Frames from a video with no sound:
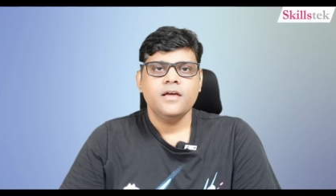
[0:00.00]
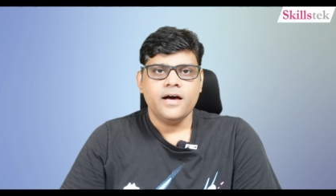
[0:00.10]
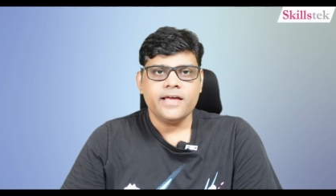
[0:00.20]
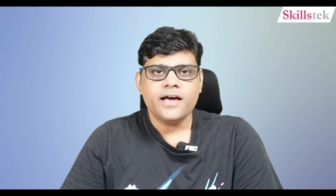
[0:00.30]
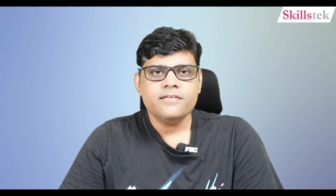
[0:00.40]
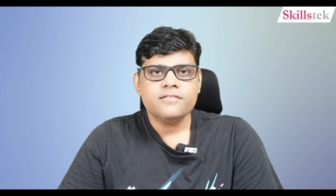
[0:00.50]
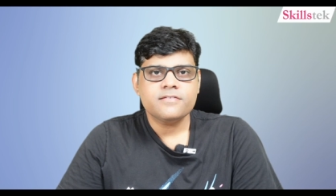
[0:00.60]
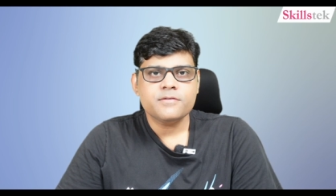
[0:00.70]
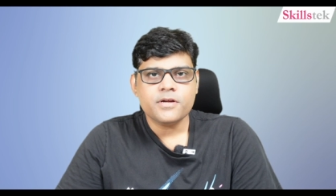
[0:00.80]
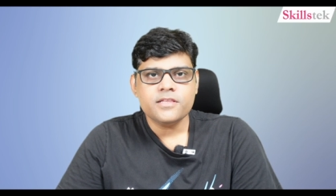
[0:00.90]
Hi guys,
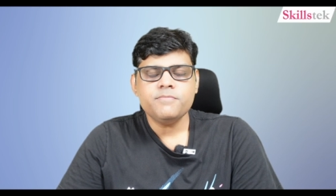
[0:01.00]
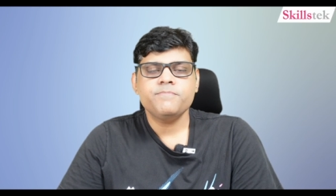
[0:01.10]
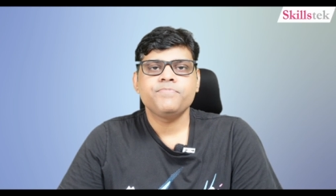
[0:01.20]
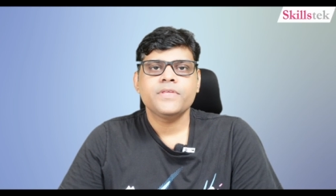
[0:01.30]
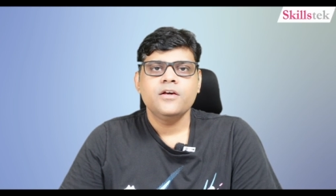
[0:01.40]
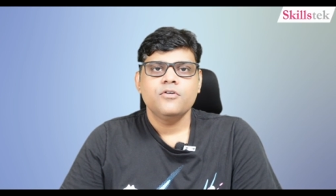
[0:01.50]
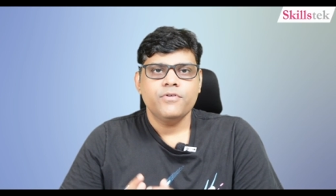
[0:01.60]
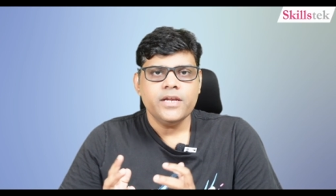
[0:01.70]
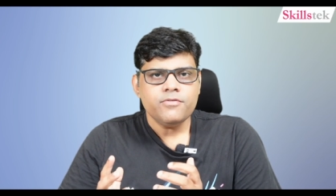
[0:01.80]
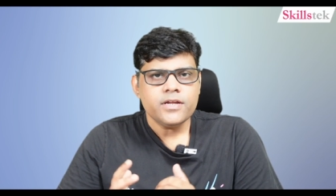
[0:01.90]
this is Pradeep.
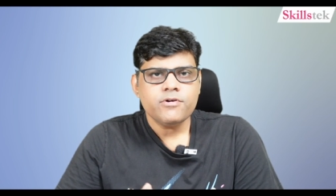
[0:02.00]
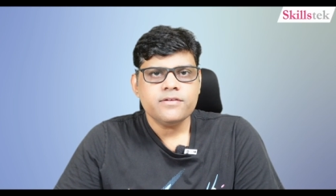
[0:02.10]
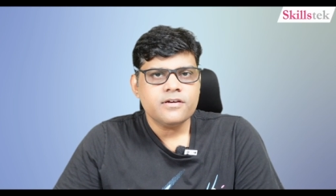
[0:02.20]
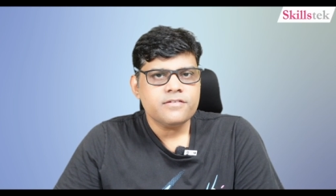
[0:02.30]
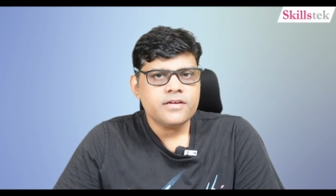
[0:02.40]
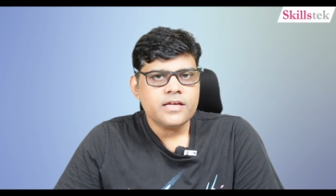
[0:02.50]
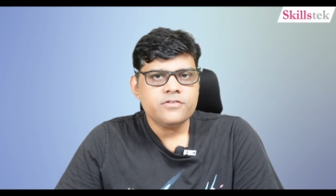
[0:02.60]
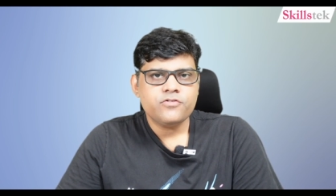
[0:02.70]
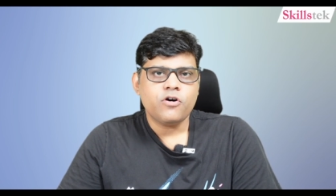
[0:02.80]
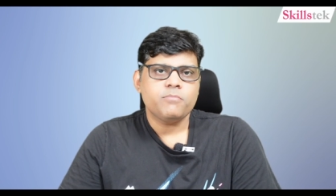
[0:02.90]
Whenever you are searching
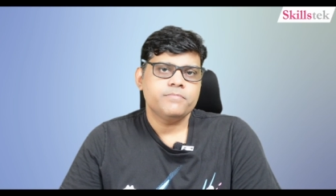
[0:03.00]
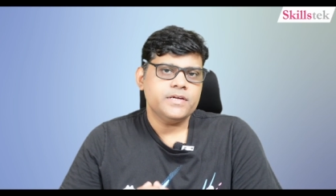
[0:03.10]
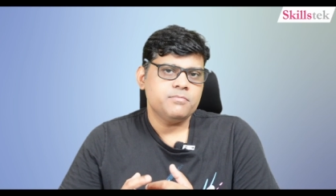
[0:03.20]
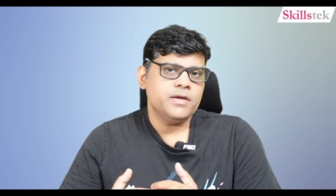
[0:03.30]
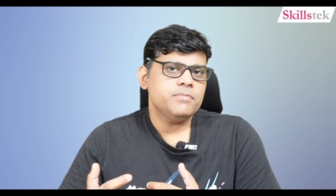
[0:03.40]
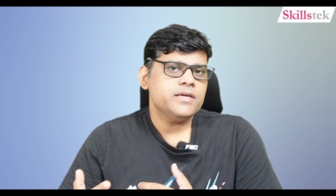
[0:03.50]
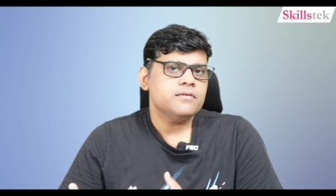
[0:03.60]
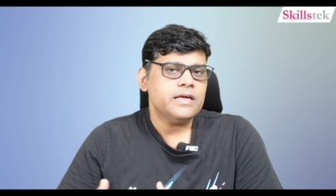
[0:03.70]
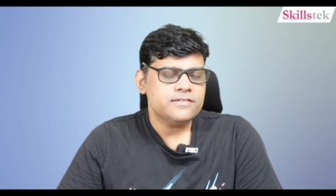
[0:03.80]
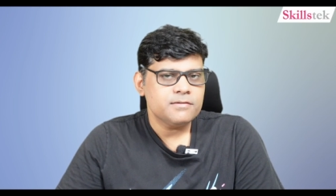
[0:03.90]
any job, it may
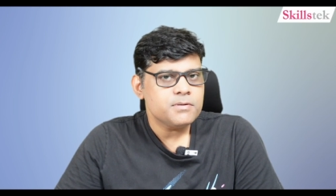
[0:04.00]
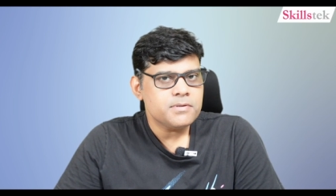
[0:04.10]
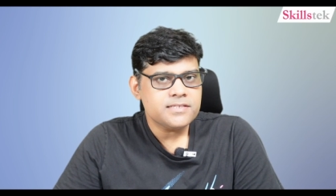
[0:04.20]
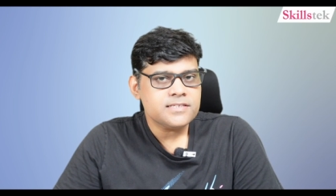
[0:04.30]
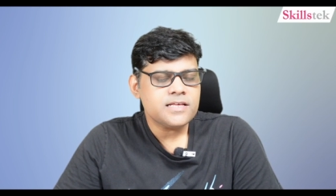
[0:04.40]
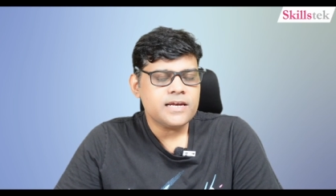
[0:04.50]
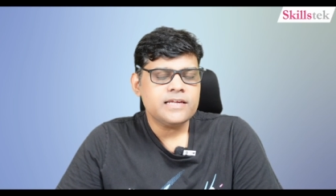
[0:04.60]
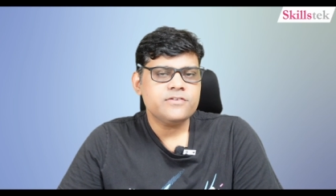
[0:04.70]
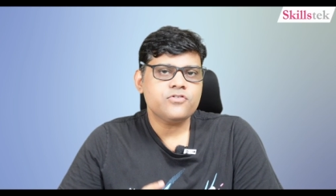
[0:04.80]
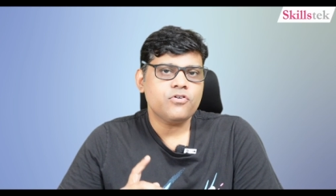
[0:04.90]
be SAP Business
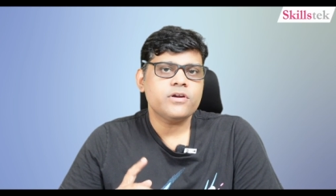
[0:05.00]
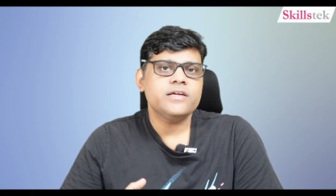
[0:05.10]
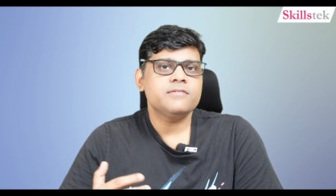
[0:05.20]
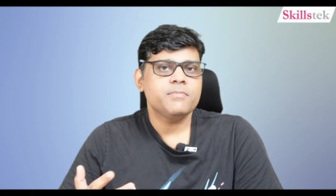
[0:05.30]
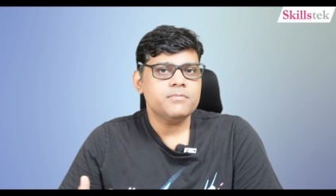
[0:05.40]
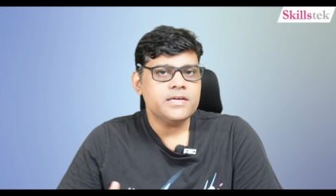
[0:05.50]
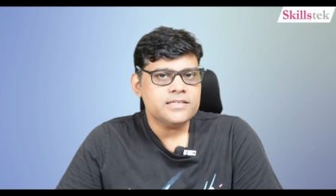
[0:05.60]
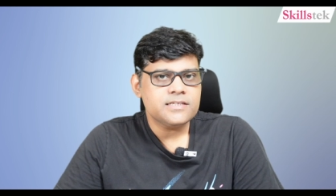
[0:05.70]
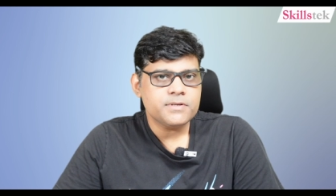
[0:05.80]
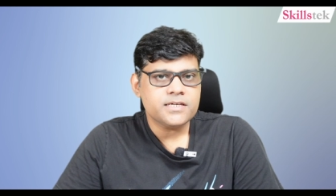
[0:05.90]
Analyst or it may
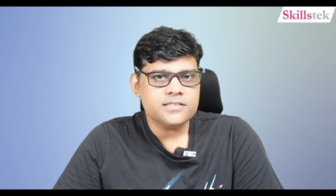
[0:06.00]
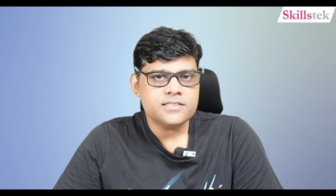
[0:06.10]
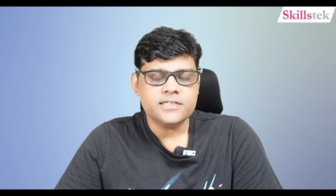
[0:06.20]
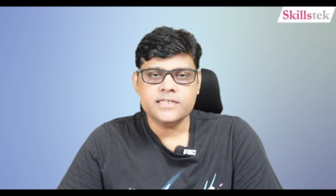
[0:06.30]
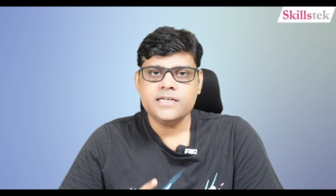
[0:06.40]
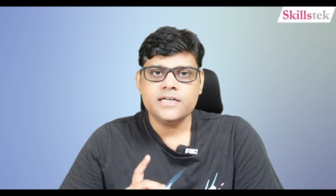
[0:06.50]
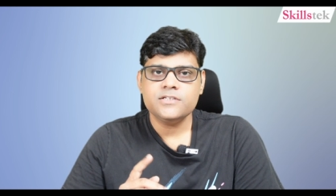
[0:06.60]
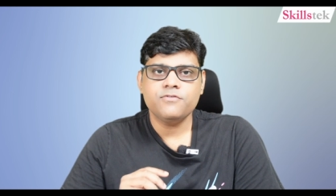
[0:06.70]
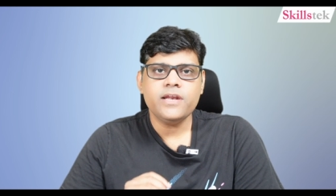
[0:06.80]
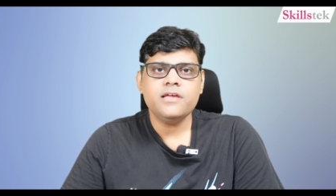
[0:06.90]
be SAP Consulting, it
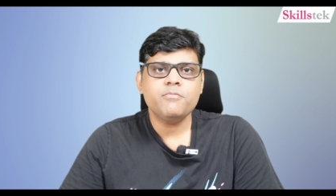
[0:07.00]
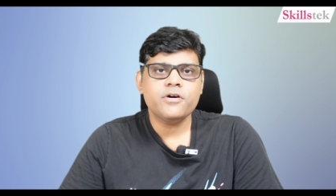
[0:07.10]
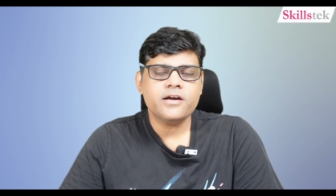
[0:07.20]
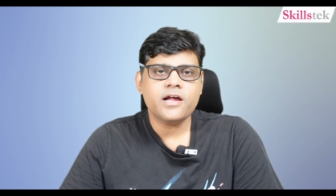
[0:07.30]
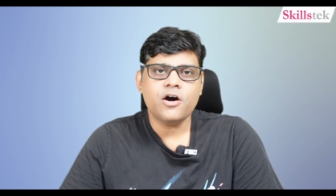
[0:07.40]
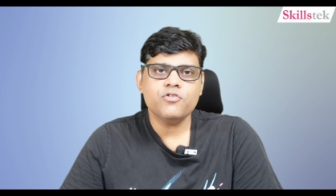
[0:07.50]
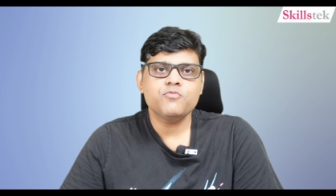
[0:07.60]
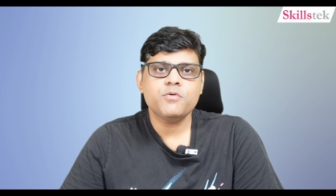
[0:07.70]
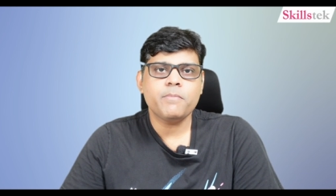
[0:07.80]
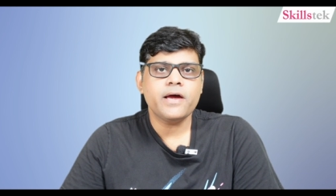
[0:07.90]
is very important how
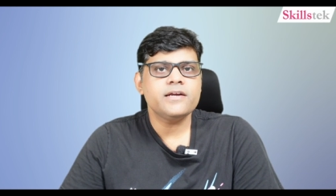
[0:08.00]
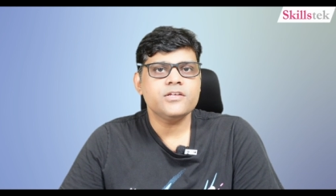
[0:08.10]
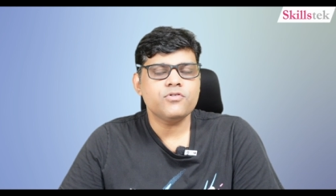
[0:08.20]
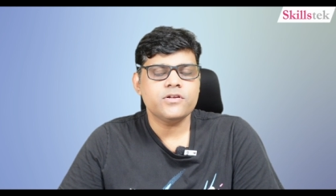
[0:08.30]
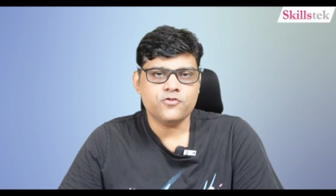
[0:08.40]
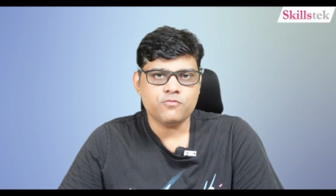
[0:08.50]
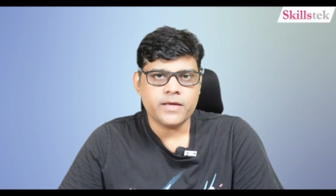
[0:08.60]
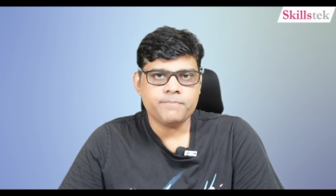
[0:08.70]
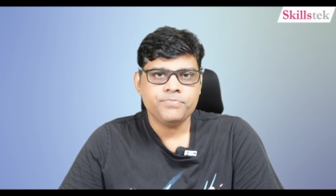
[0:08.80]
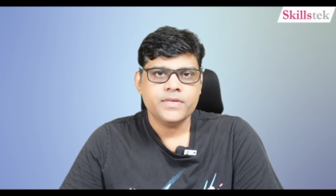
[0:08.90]
you prepared your resume.